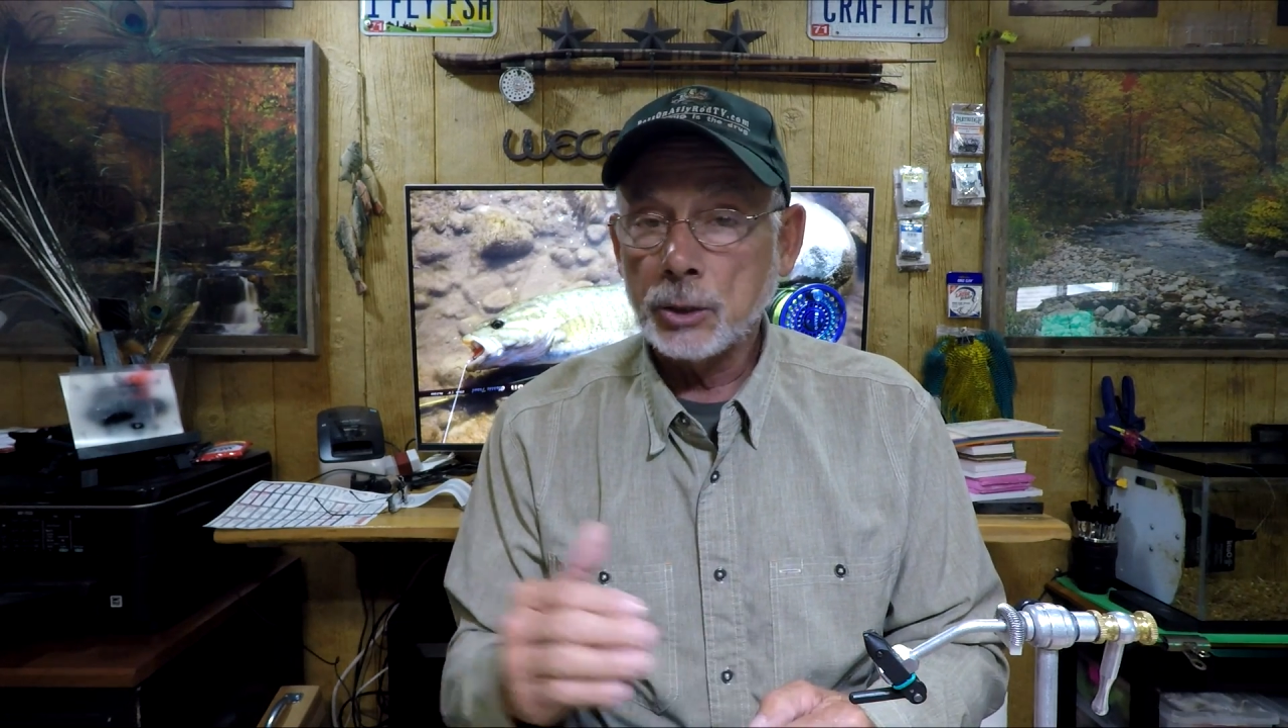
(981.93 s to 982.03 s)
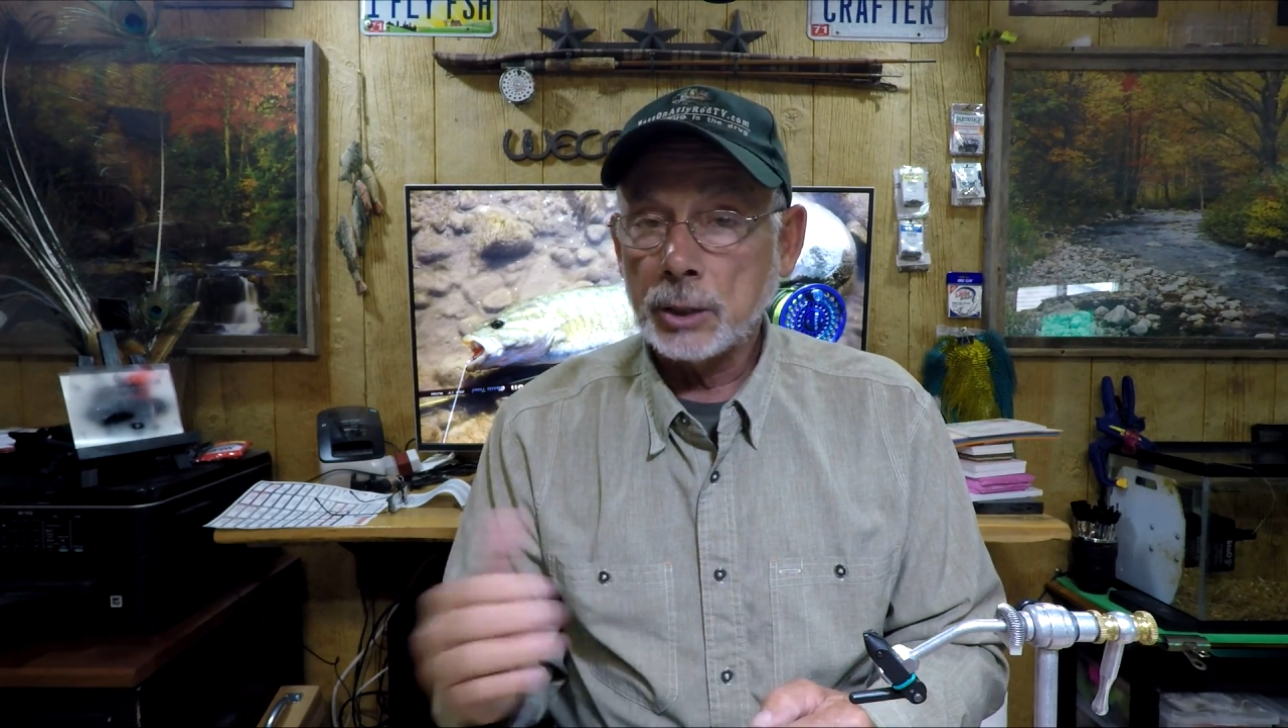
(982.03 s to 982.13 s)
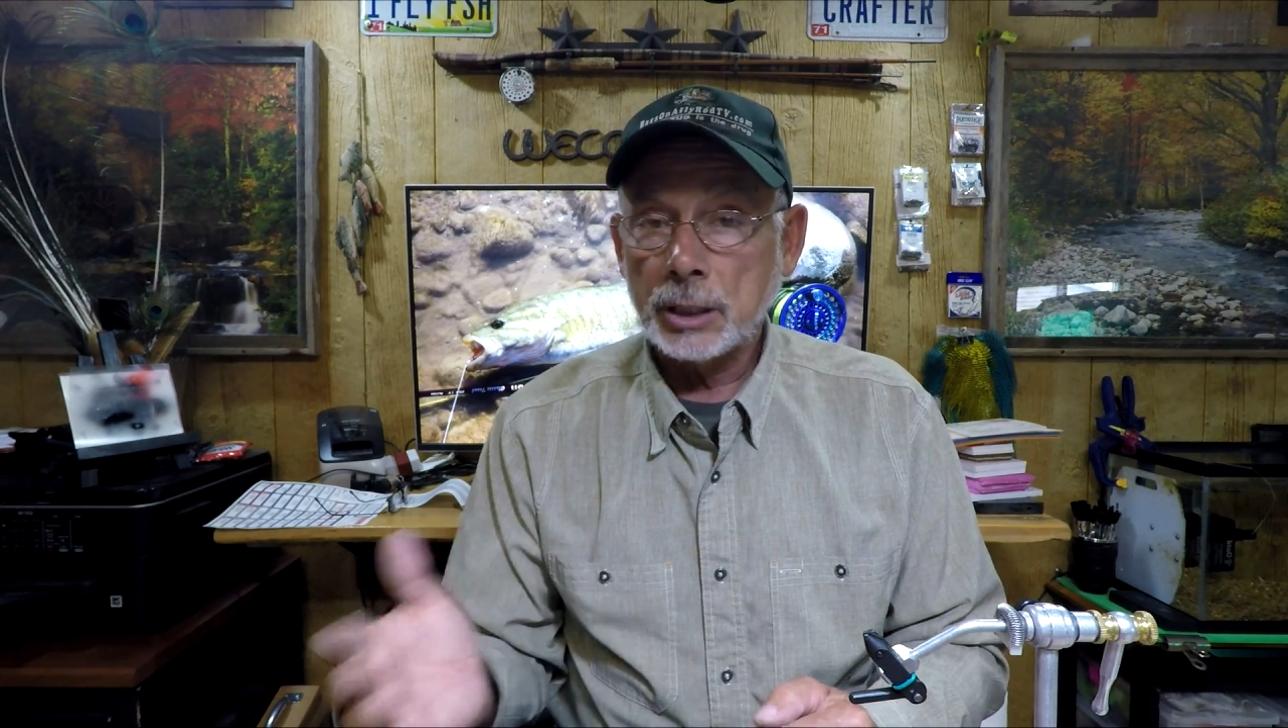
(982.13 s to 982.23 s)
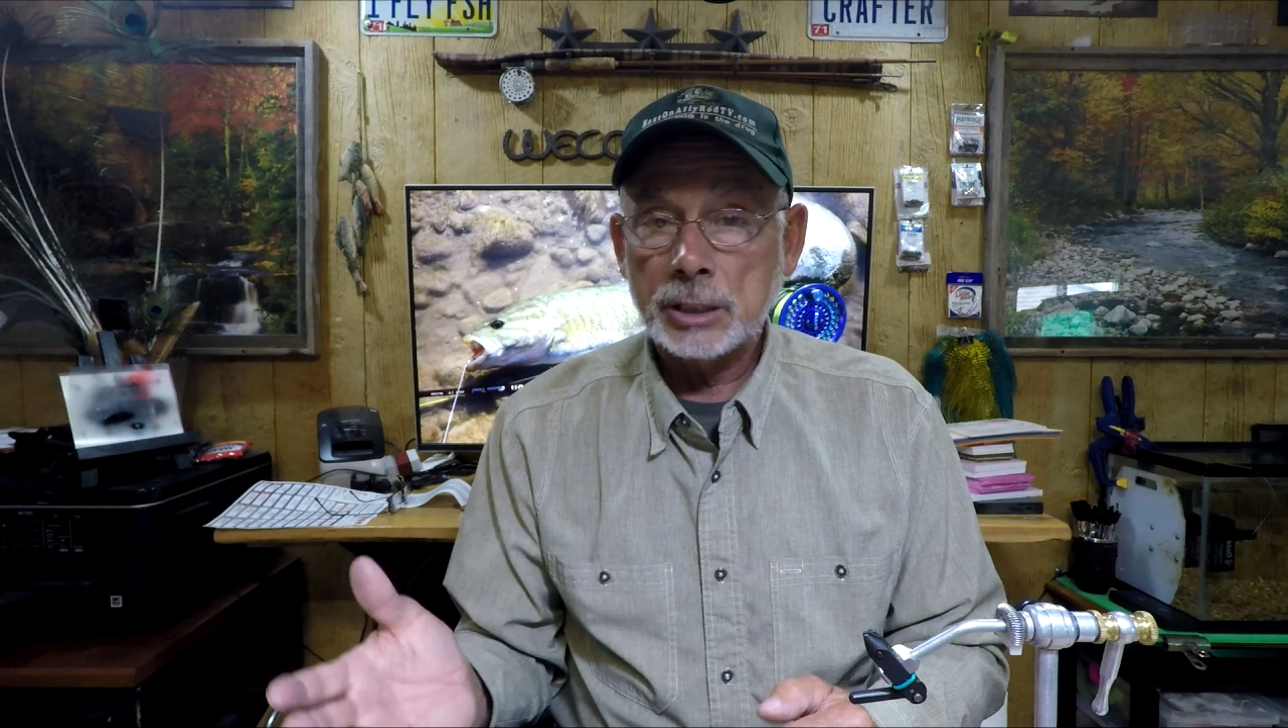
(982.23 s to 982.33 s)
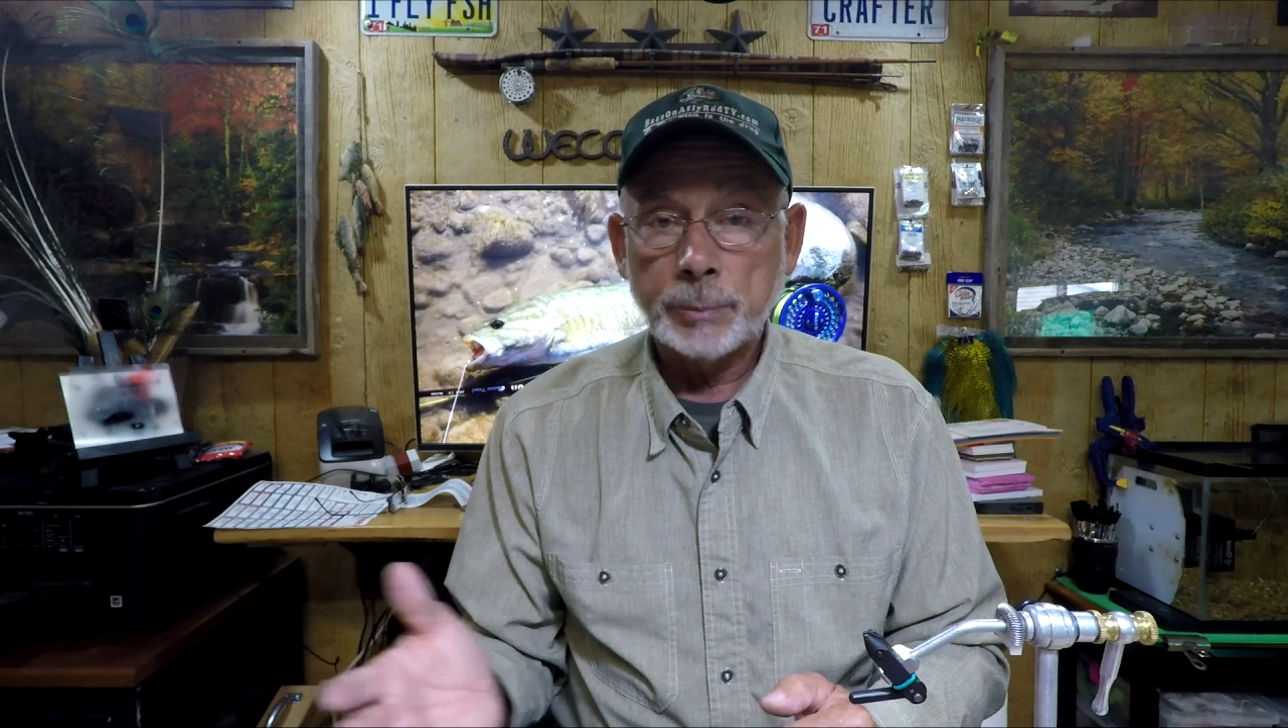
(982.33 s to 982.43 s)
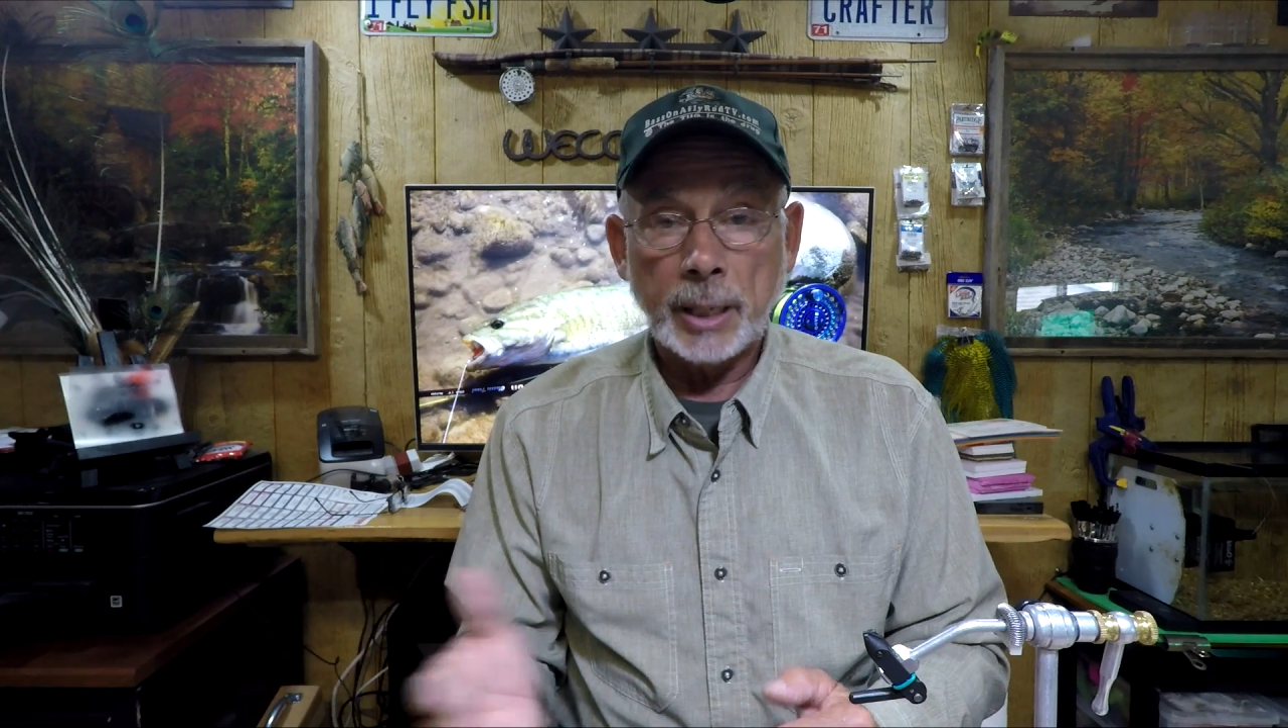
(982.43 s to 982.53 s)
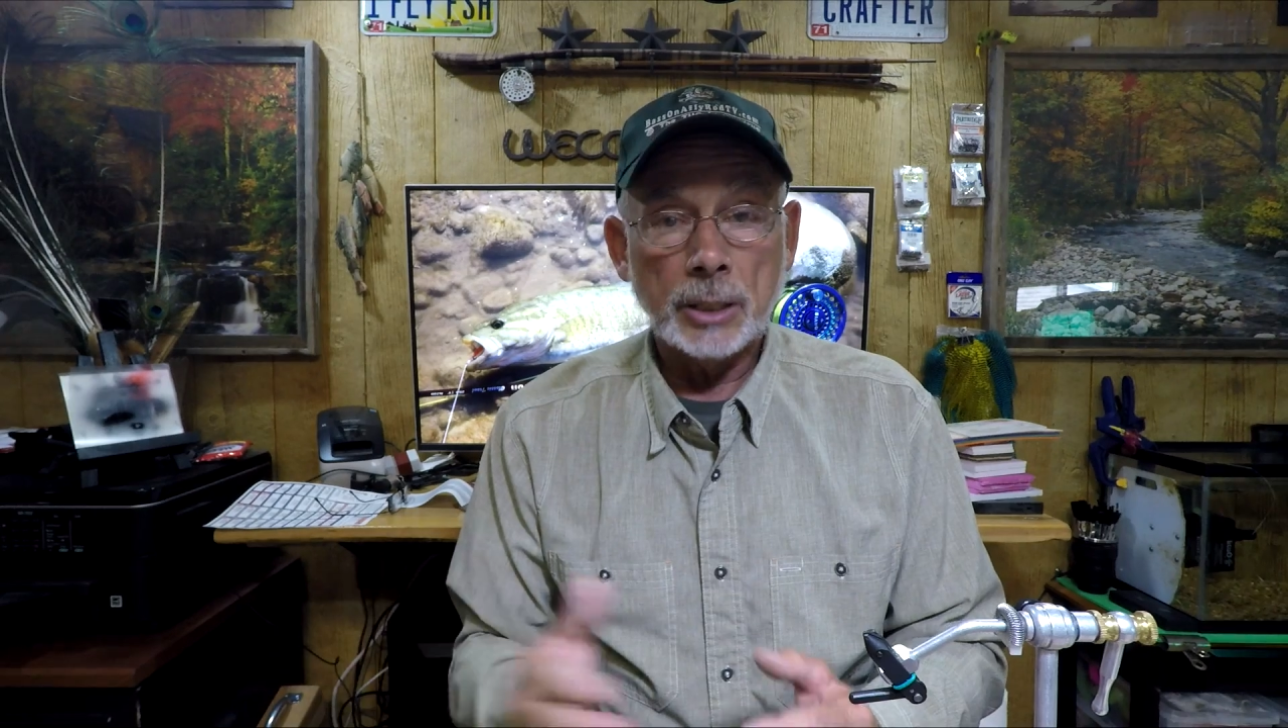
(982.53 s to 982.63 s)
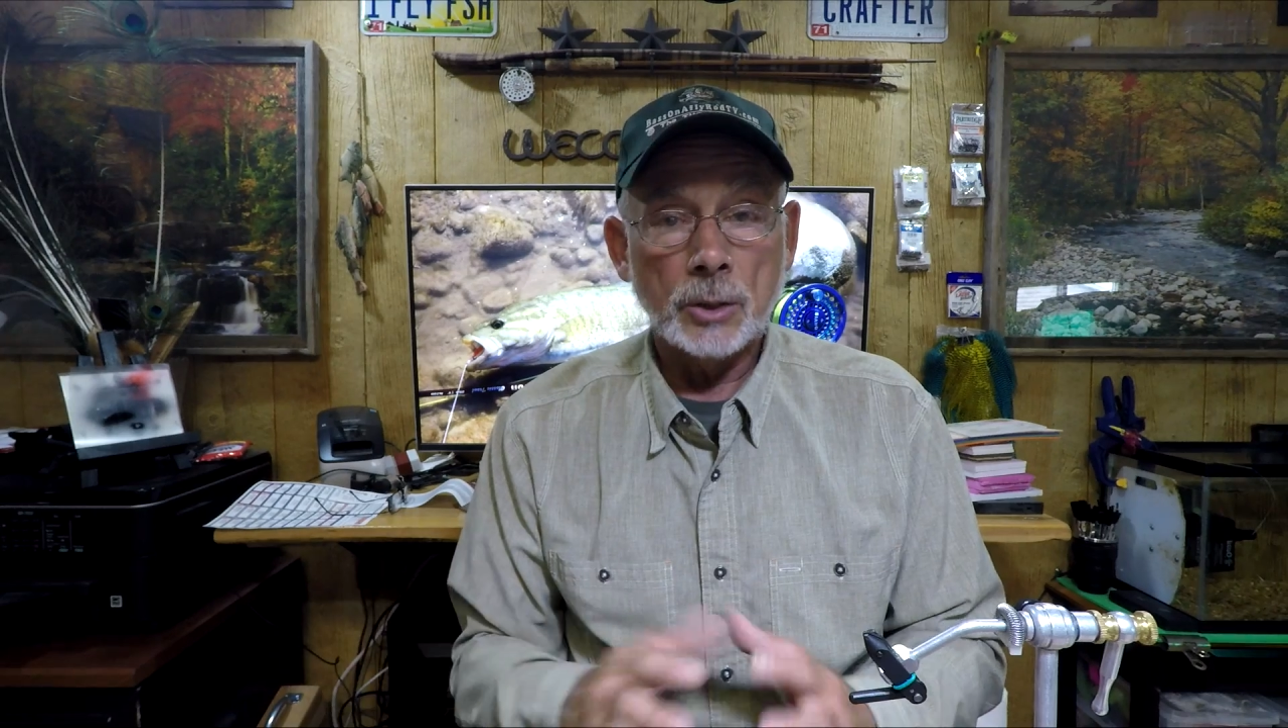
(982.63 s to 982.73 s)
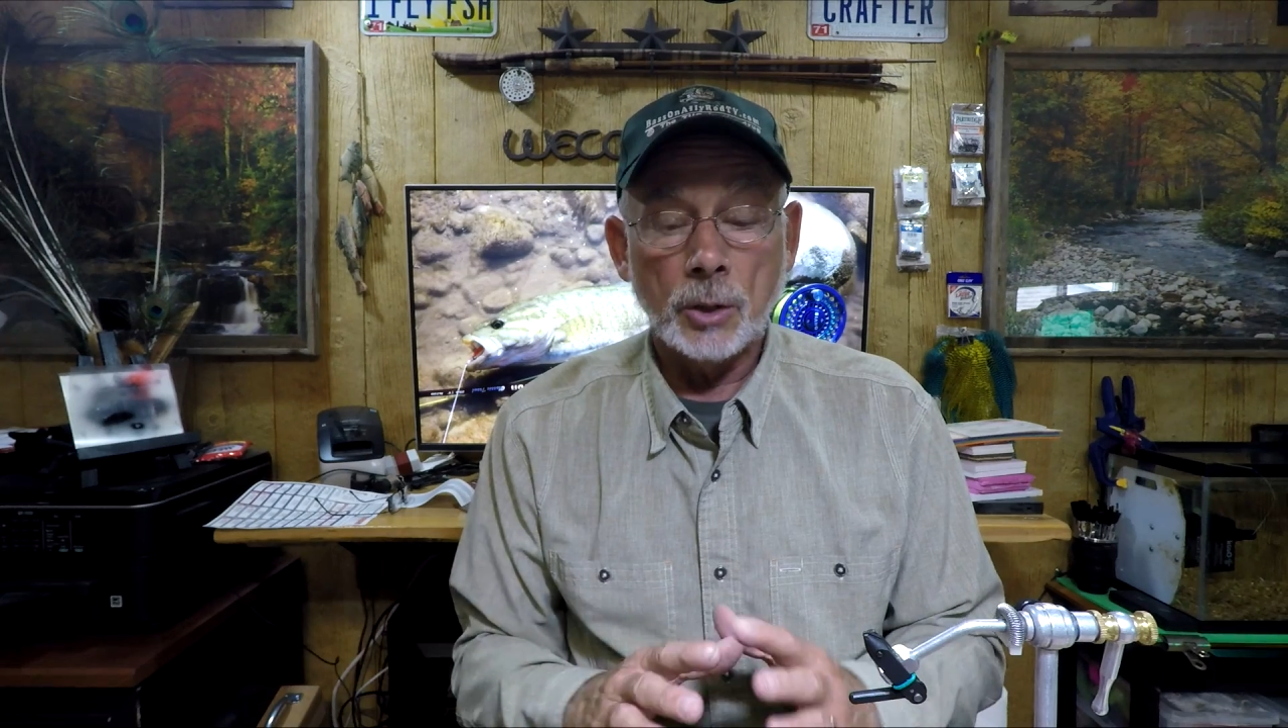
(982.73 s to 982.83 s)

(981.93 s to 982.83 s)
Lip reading: you can expand